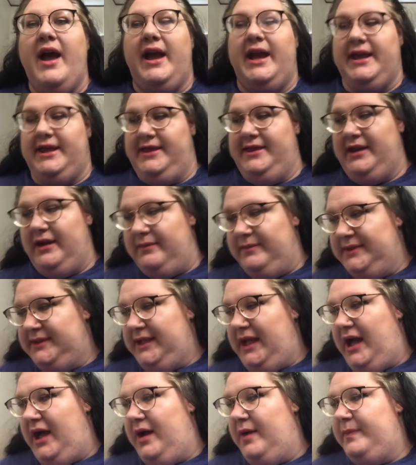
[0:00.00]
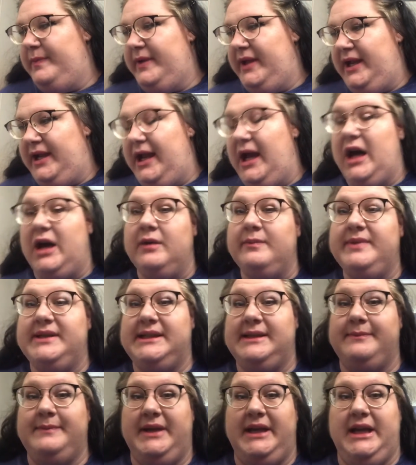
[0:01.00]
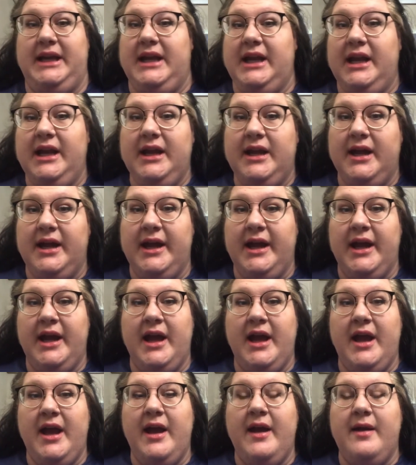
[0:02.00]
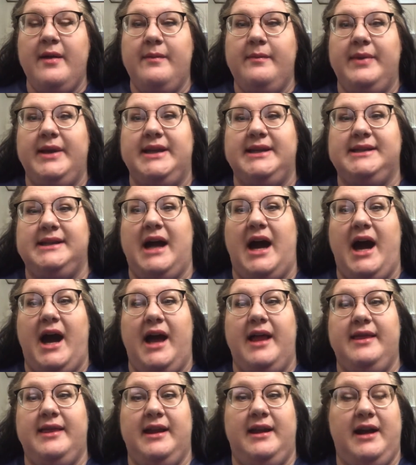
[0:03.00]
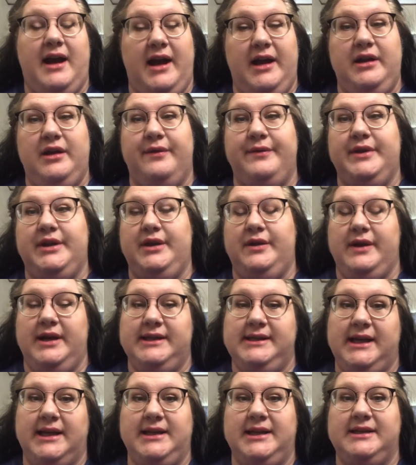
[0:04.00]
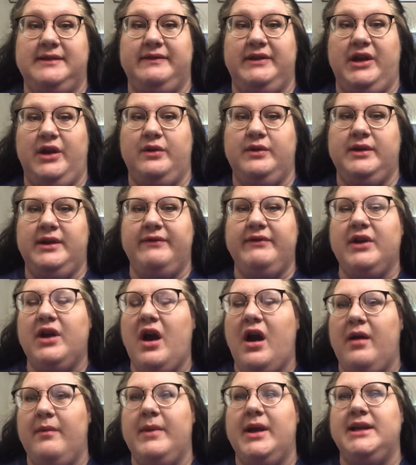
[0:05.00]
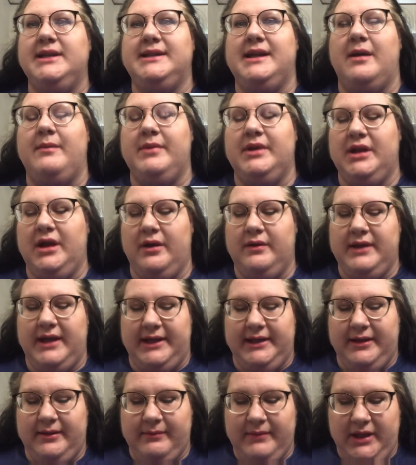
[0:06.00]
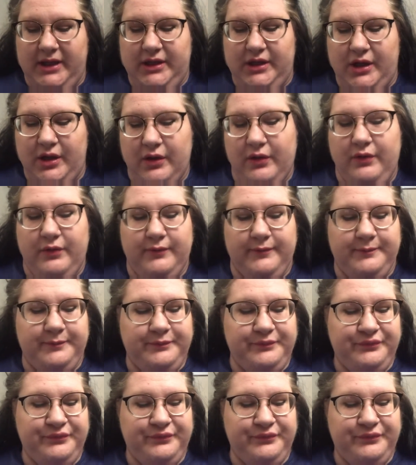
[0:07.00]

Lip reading: a thumbs up. It helps me because then I know that you guys like this video. Leave a comment down below letting me know